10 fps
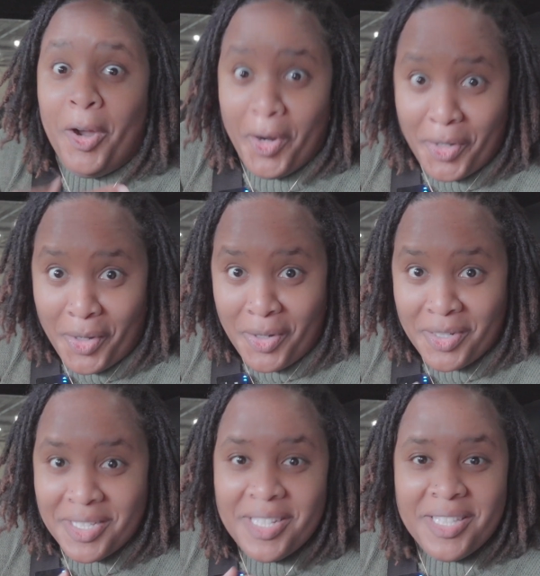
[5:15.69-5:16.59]

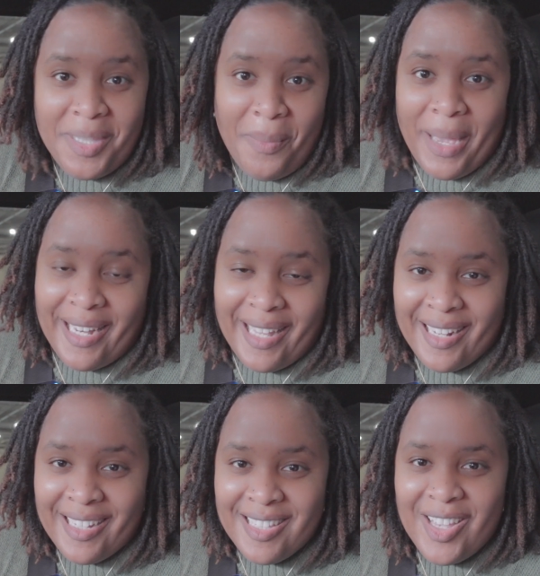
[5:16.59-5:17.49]
dogs, the
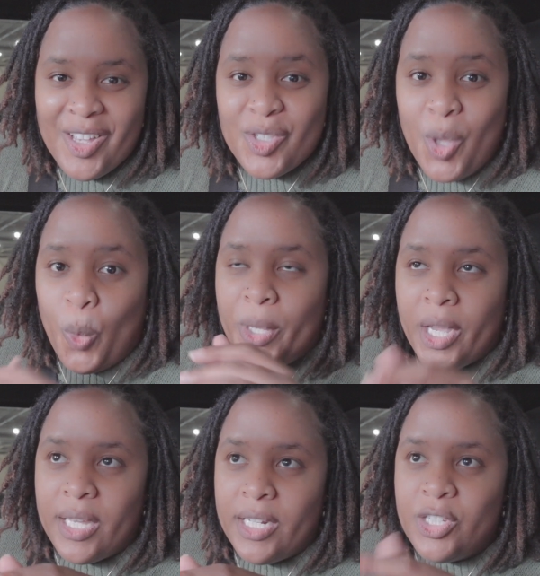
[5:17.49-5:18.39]
bandanas. So we are
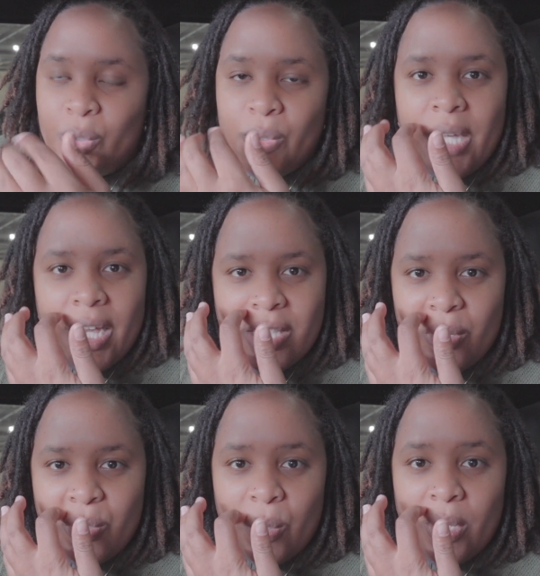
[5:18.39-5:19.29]
gonna show you guys
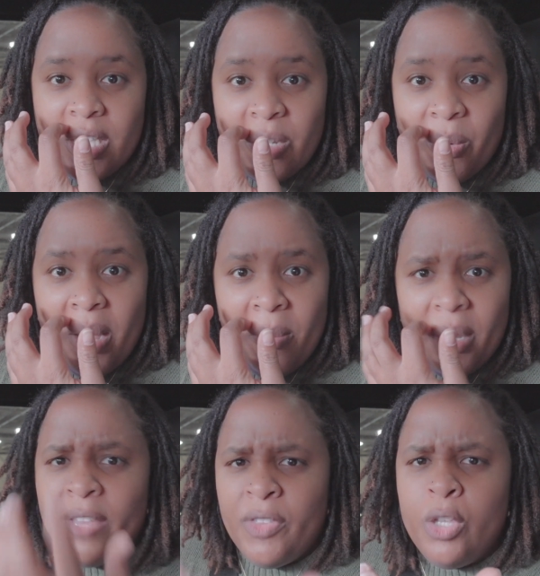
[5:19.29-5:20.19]
those on Instagram, but
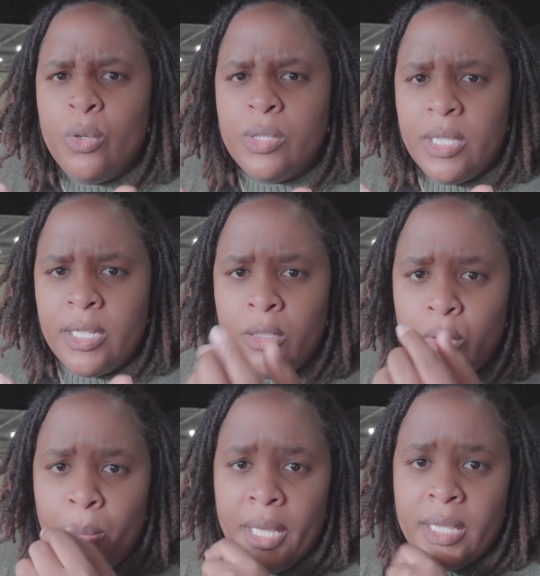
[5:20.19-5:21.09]
I think you'll see it a little
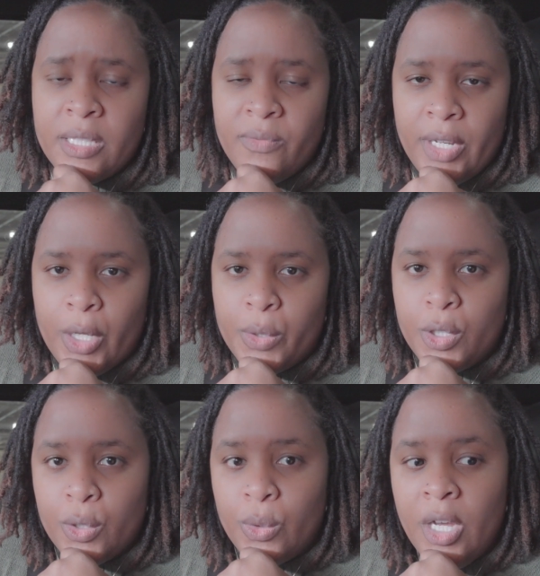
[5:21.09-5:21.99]
bit in this video
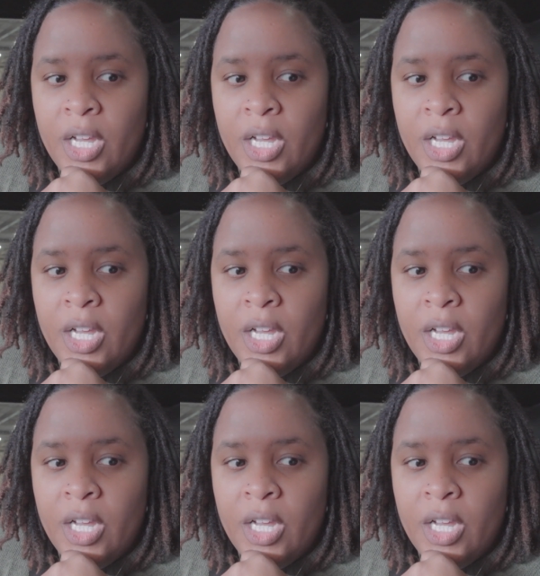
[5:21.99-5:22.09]
too.